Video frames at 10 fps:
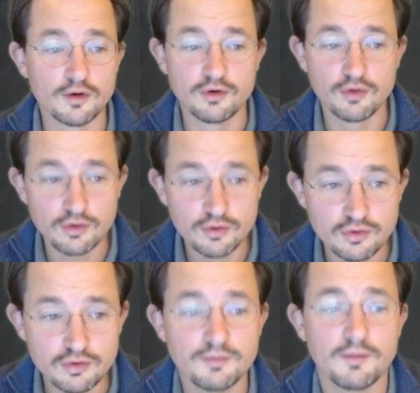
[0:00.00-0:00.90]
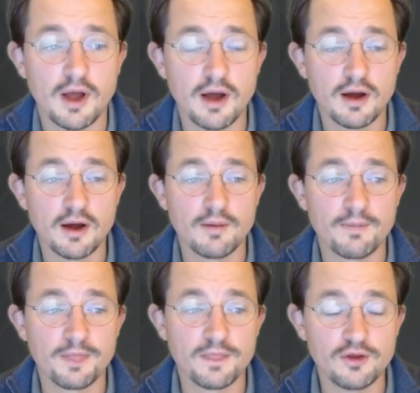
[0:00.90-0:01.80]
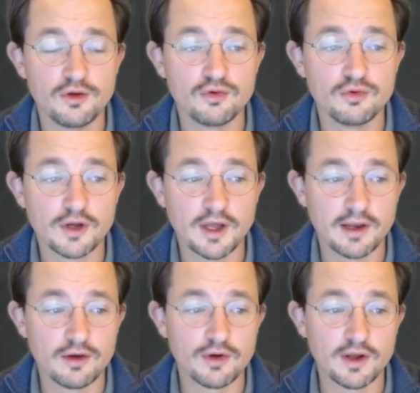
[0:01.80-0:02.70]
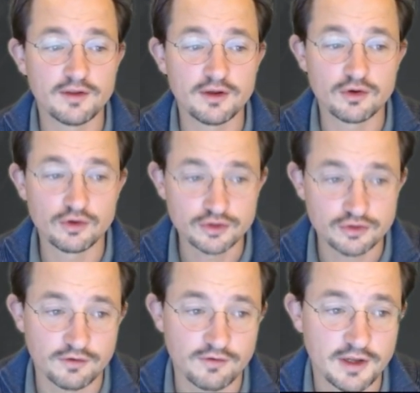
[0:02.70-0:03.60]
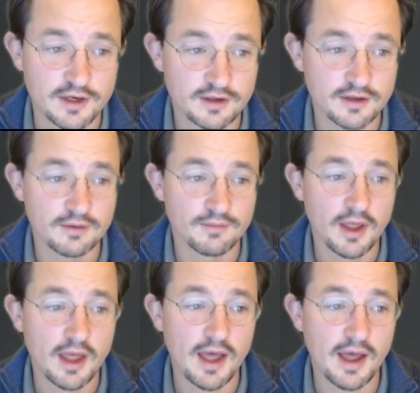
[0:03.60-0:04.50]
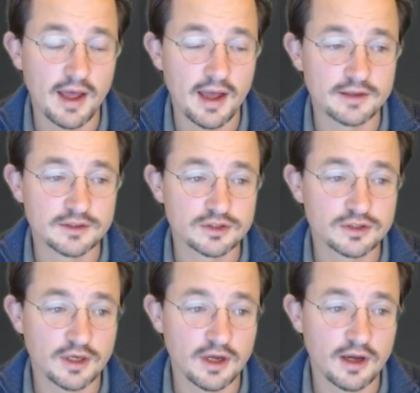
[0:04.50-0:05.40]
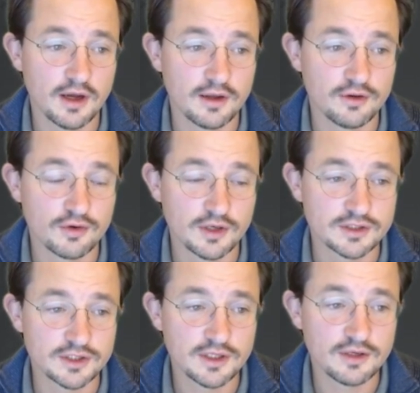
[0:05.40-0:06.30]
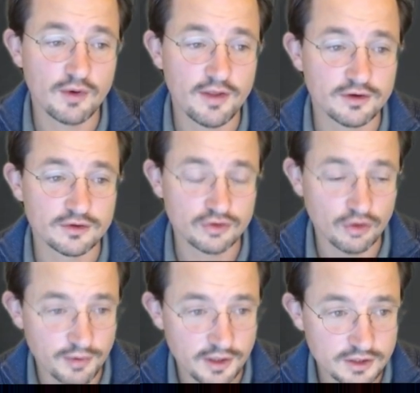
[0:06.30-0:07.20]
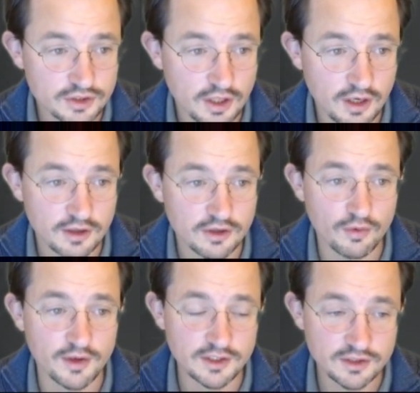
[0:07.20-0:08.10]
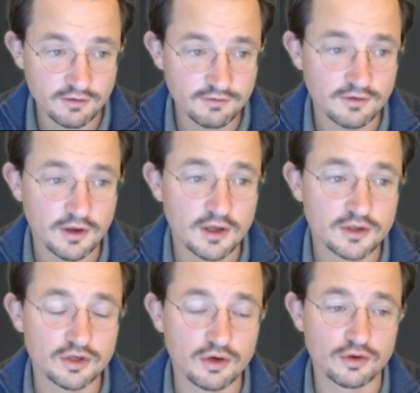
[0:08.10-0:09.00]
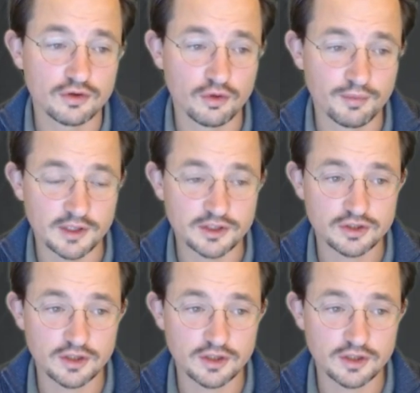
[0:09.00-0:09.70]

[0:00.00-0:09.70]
do you do? You can look at the construct validity. And you can see whether the topics are cohesive. So the topics